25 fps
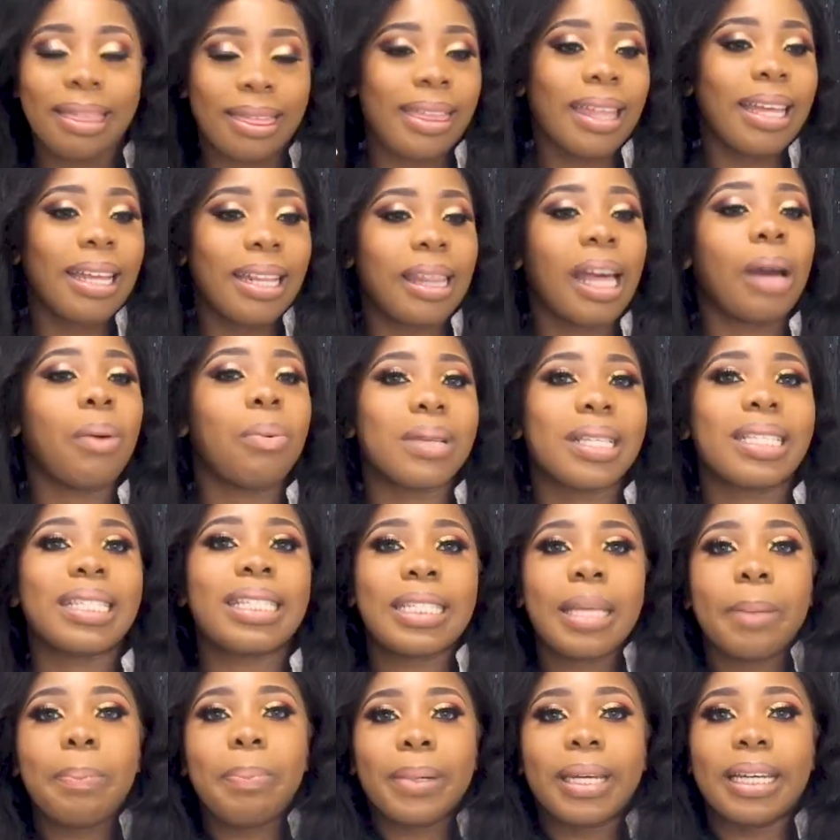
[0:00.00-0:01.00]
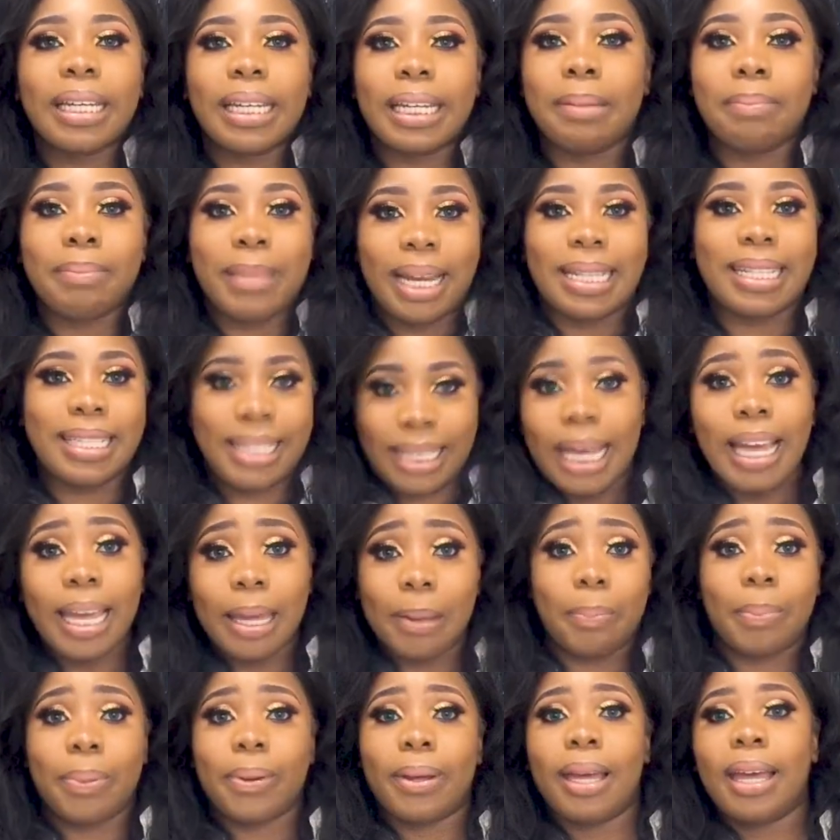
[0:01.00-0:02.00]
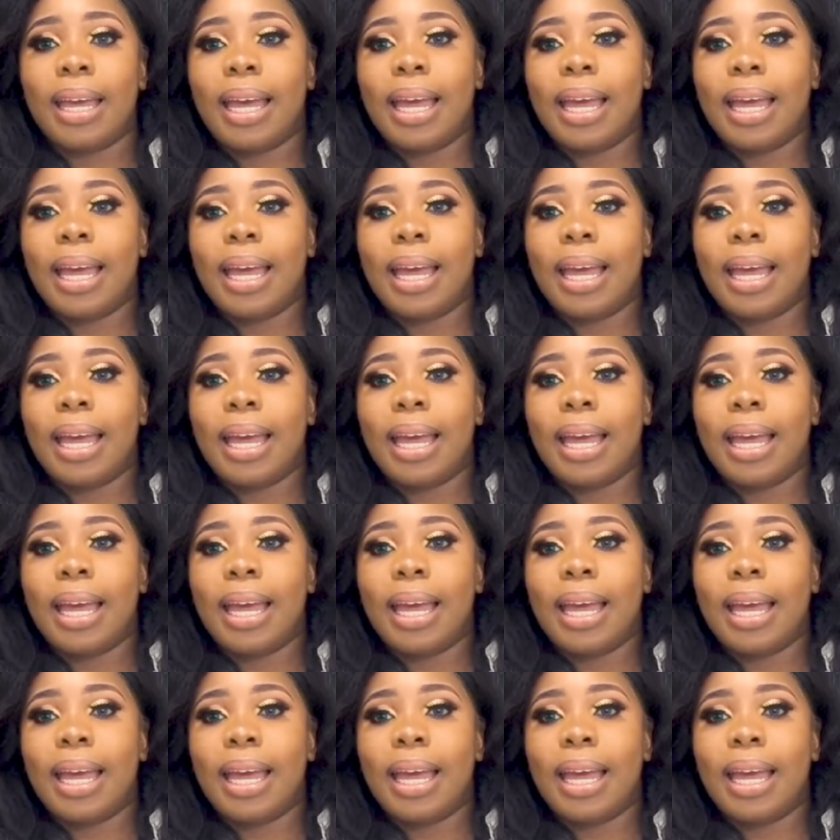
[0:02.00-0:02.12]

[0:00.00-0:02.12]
think that was typically my type.